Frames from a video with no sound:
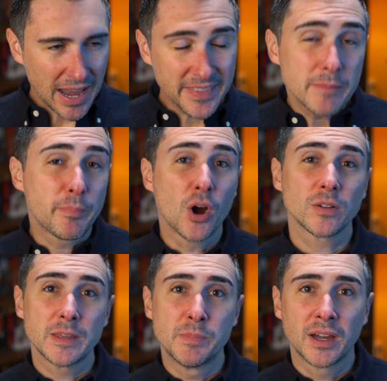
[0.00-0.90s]
I think
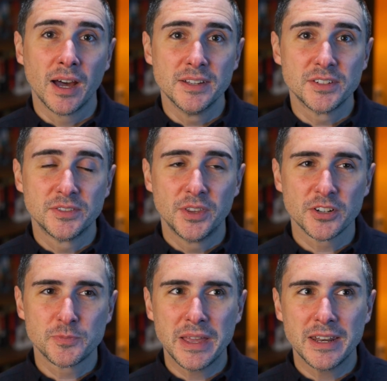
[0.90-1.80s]
partly because
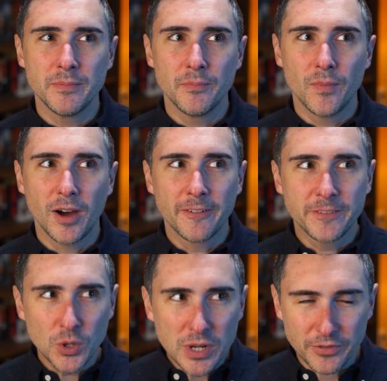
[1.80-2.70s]
there's been a
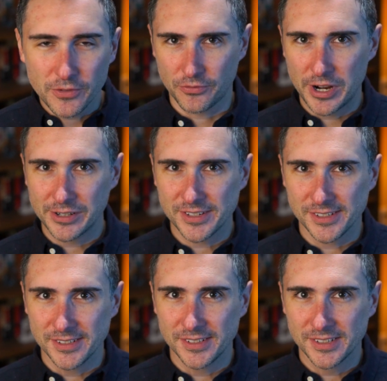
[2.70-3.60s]
few different
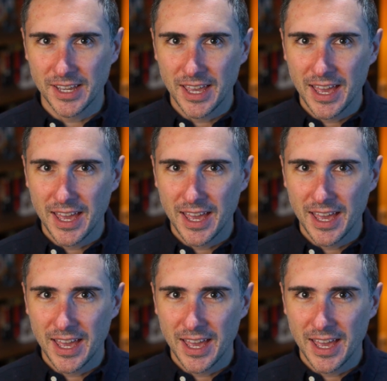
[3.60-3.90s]
fragrances